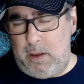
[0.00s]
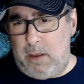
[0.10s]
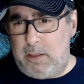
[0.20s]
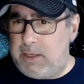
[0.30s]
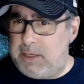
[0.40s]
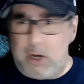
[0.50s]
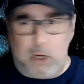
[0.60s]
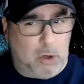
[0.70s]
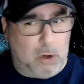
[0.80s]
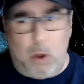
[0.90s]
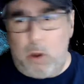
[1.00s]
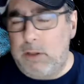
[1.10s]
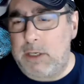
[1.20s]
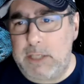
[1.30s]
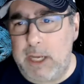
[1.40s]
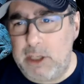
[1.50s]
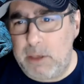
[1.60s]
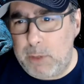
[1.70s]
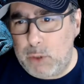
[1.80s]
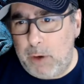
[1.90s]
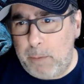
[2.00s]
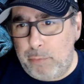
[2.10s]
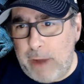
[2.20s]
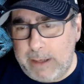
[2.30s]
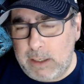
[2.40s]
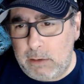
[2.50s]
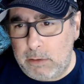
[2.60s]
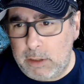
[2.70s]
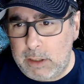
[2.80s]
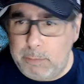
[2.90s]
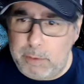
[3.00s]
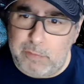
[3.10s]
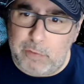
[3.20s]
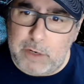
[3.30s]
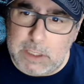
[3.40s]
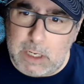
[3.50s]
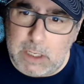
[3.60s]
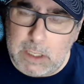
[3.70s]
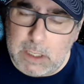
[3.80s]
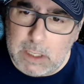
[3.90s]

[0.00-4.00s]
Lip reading: This is our good old distinction between practical or deliberative reasoning